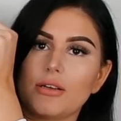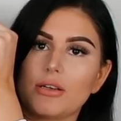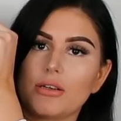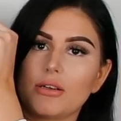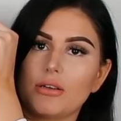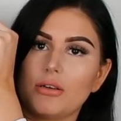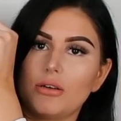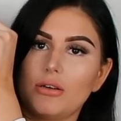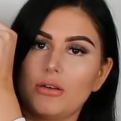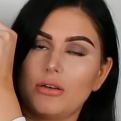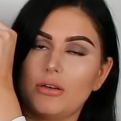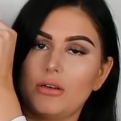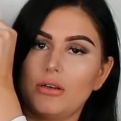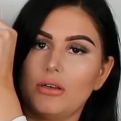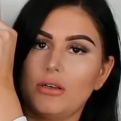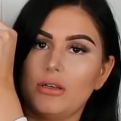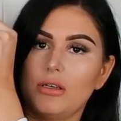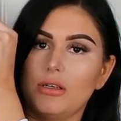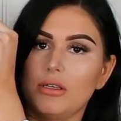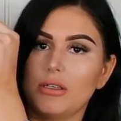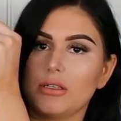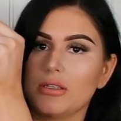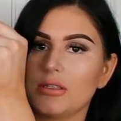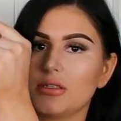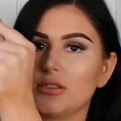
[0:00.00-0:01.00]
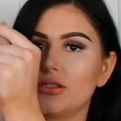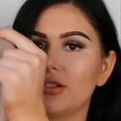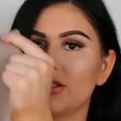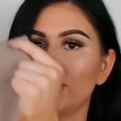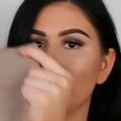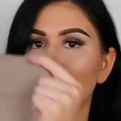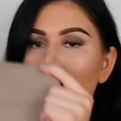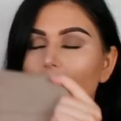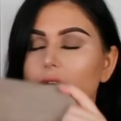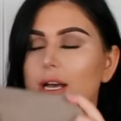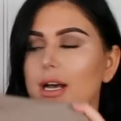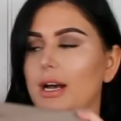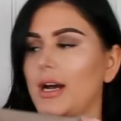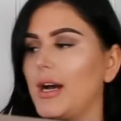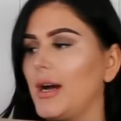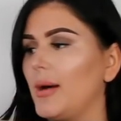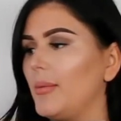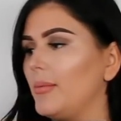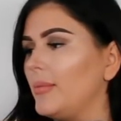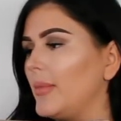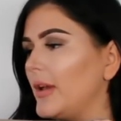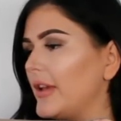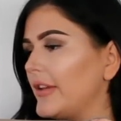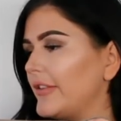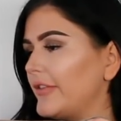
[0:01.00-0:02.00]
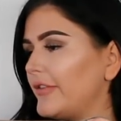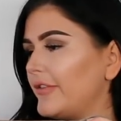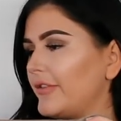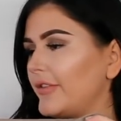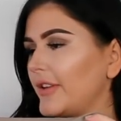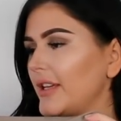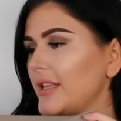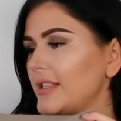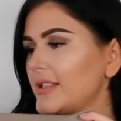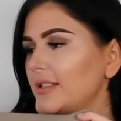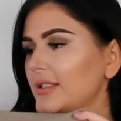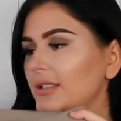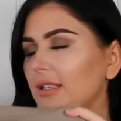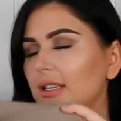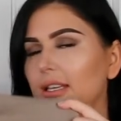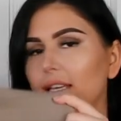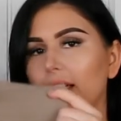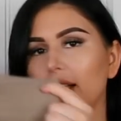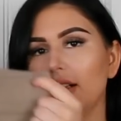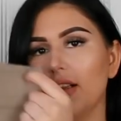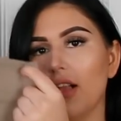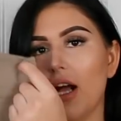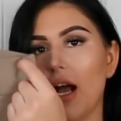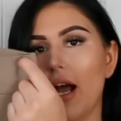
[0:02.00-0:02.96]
are called Fit to Kill